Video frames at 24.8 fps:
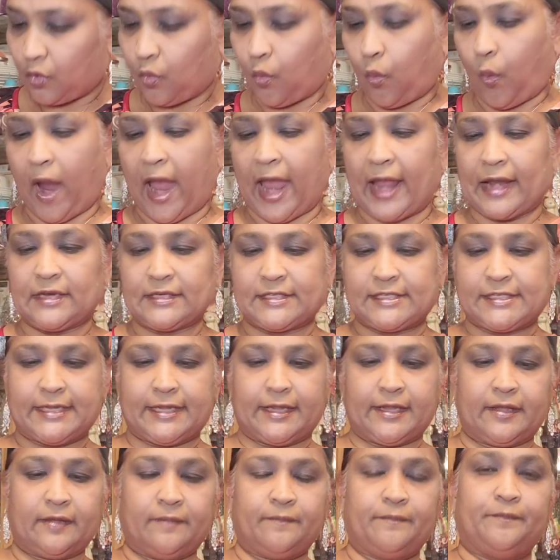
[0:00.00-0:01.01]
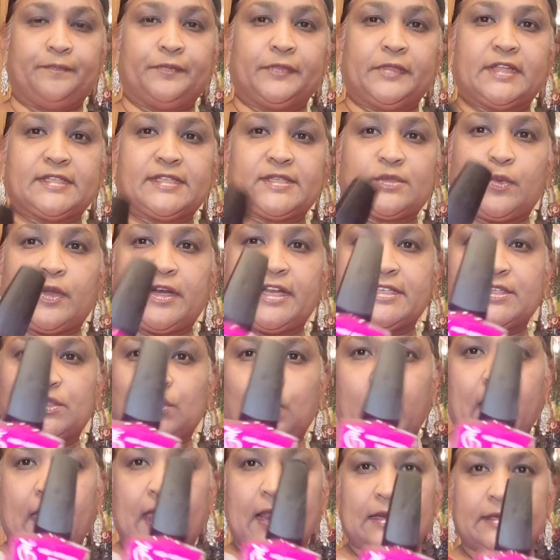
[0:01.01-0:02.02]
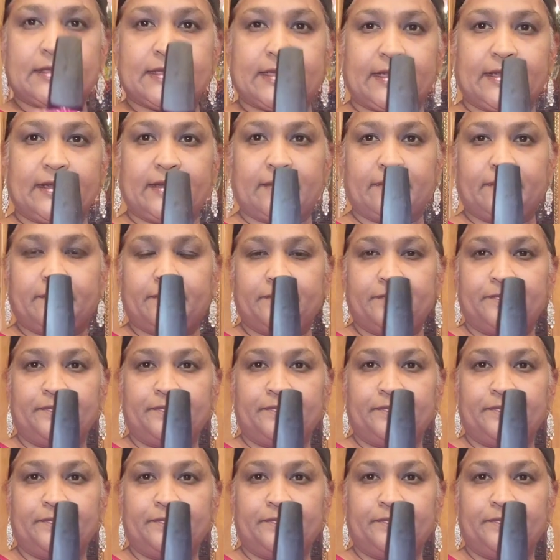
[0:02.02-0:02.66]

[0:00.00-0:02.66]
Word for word: Wild Thing. This one is wilding.